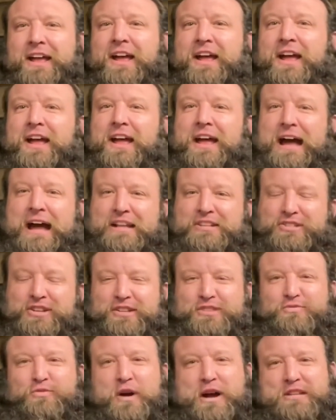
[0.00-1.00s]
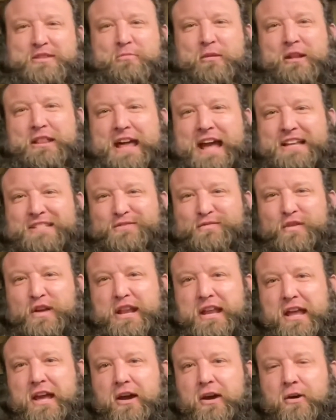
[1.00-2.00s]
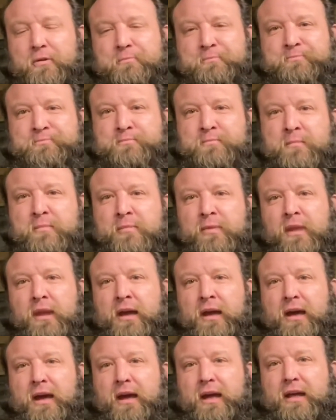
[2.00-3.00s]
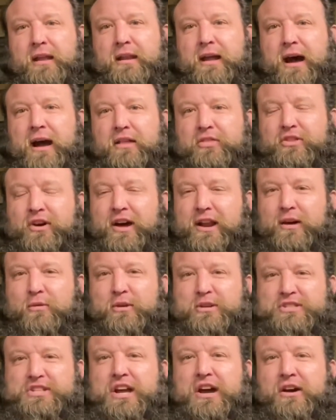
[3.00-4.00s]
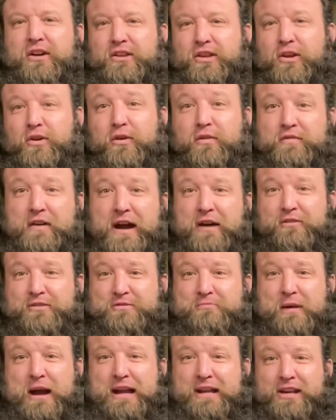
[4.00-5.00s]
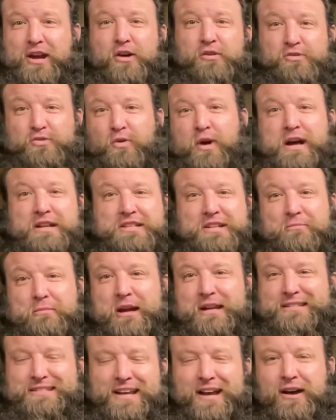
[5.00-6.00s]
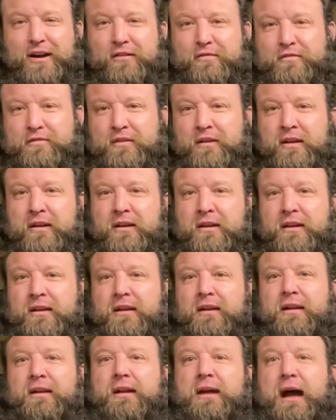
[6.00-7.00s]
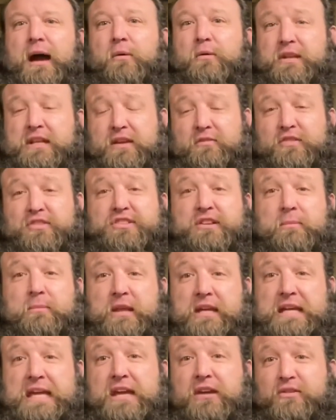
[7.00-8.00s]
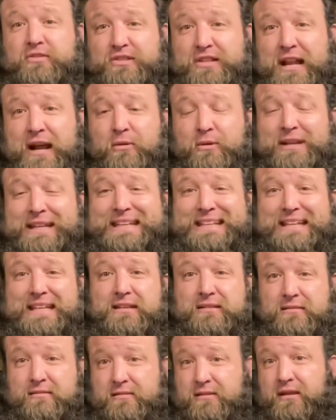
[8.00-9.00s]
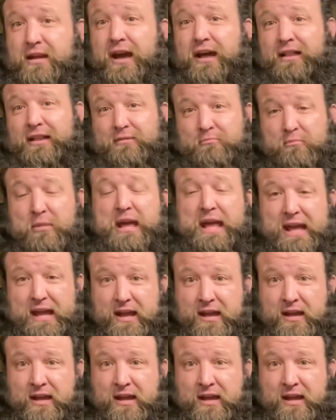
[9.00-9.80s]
I just watched my last video, and I thought I would tell you, if I was my coach watching myself, I would give you some of the cues that I would yell at me.